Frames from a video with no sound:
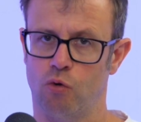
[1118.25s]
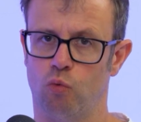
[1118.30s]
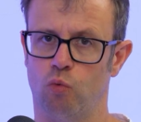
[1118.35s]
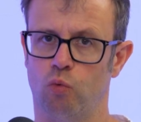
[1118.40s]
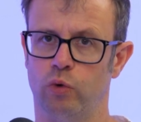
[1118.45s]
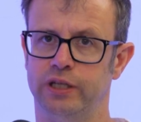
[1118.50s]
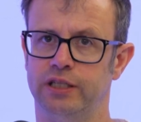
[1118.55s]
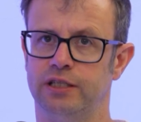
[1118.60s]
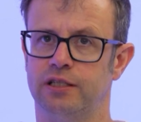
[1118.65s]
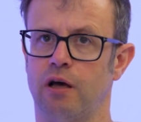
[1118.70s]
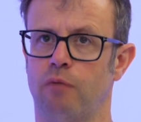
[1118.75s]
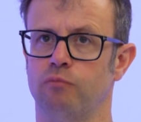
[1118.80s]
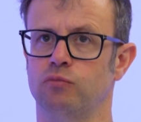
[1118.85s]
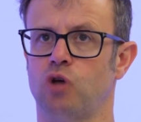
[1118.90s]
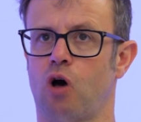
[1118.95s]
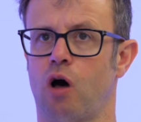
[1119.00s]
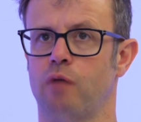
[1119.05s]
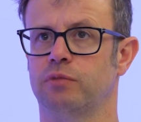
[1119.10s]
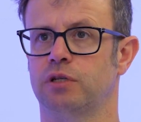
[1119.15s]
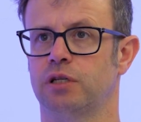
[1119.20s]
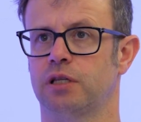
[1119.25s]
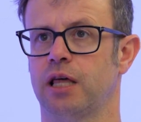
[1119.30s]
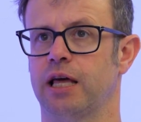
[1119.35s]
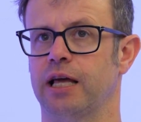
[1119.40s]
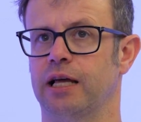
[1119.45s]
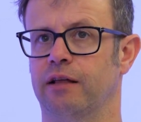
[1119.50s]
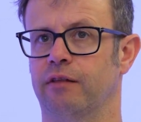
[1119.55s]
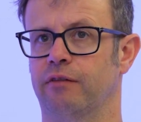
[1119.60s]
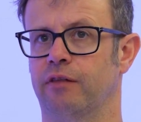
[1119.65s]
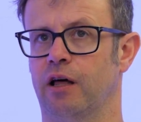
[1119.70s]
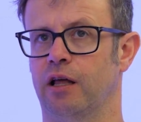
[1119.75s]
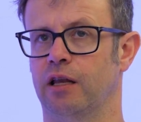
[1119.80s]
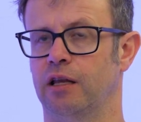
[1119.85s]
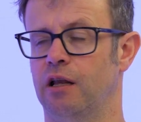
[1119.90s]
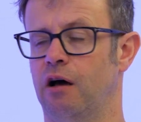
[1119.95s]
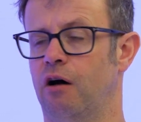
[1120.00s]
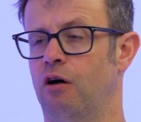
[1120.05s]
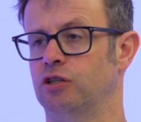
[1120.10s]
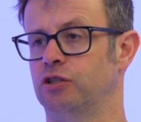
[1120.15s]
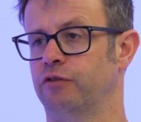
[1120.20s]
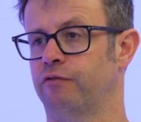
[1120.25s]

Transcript: we sometimes think that a large